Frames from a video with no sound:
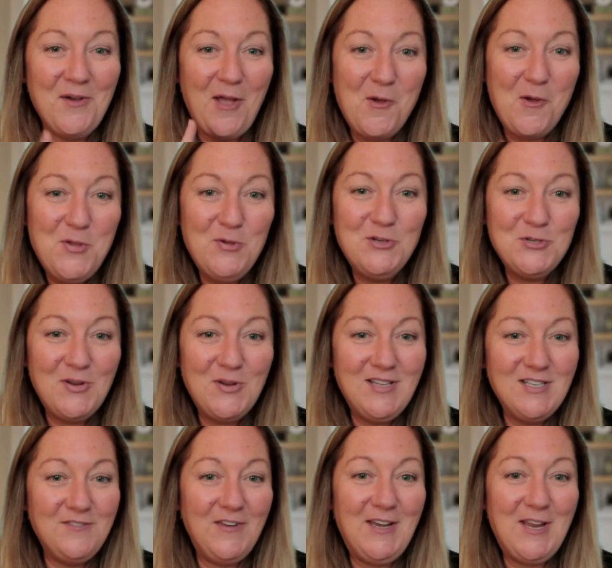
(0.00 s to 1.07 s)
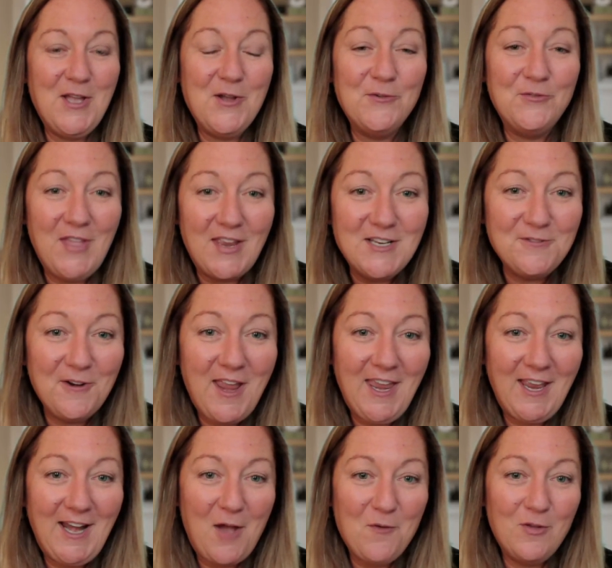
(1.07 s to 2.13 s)
hope you enjoyed this video. Thanks for
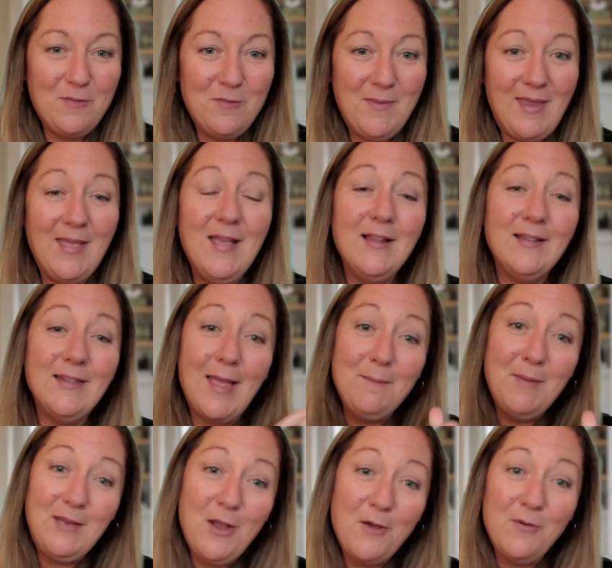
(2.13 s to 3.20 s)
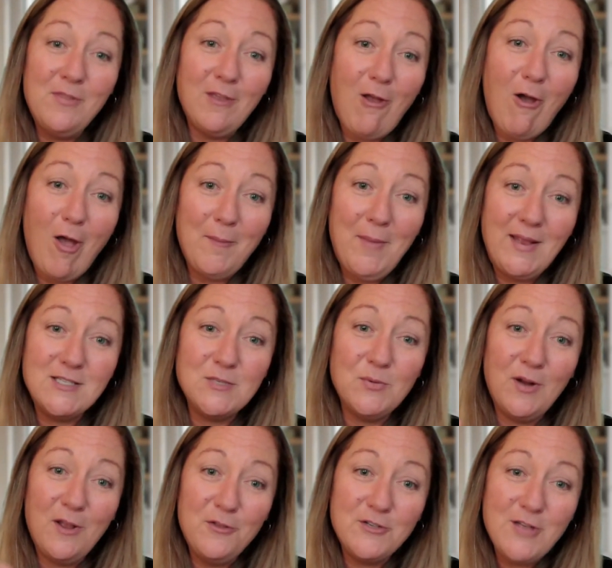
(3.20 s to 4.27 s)
hanging out with me. Let me know in the comments what
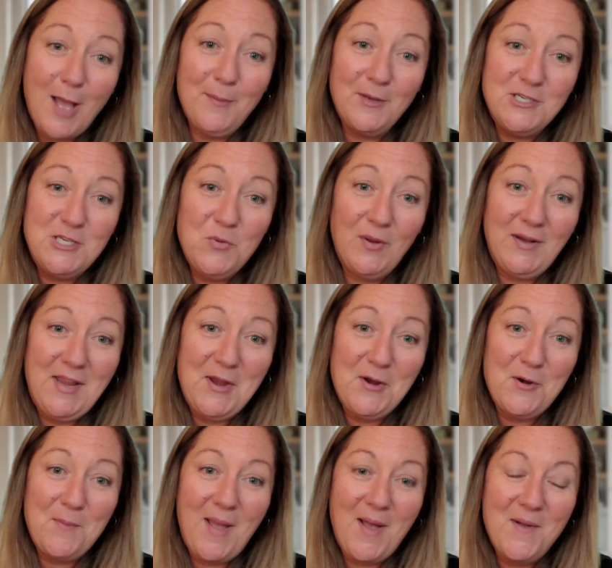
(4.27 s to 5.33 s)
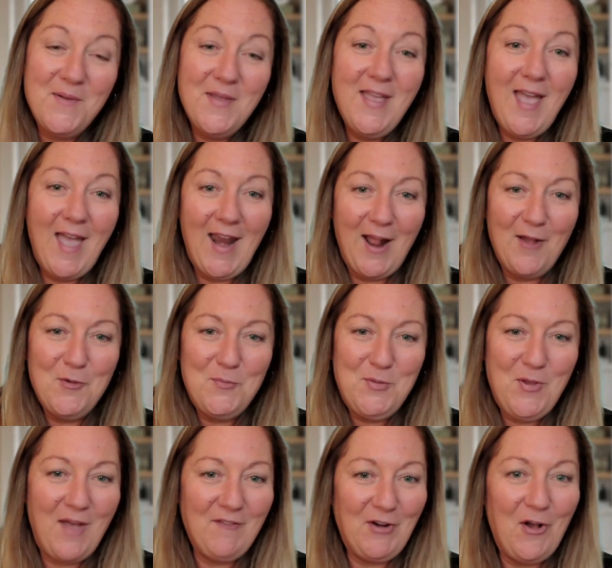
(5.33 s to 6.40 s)
other topics you want to hear about, and I hope you
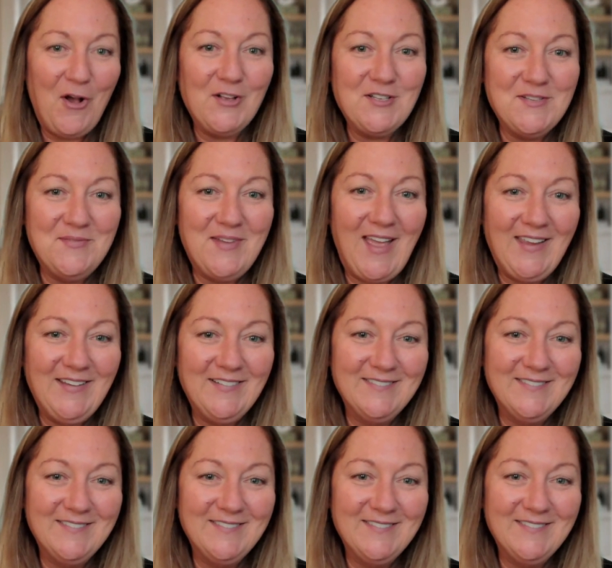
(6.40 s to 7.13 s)
have an awesome day.